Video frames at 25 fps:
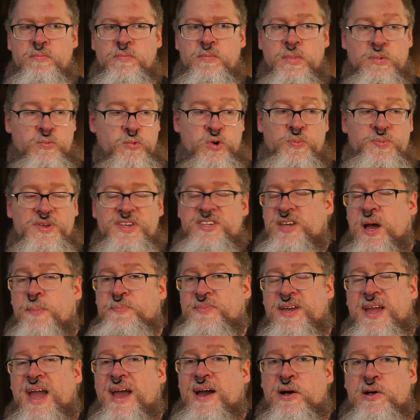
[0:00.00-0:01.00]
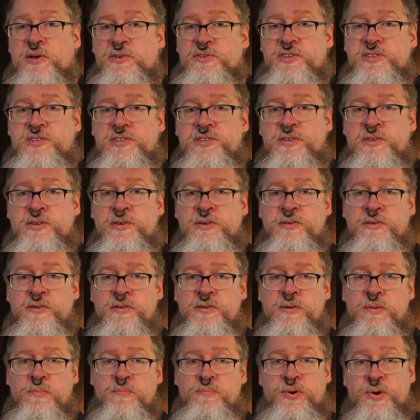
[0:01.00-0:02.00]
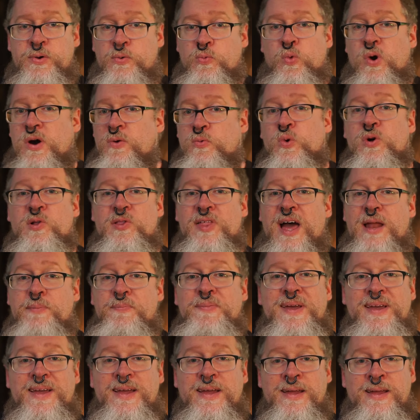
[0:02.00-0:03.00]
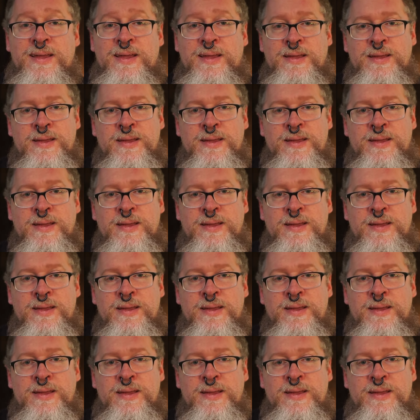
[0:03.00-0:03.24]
It will be something else. But what will that be?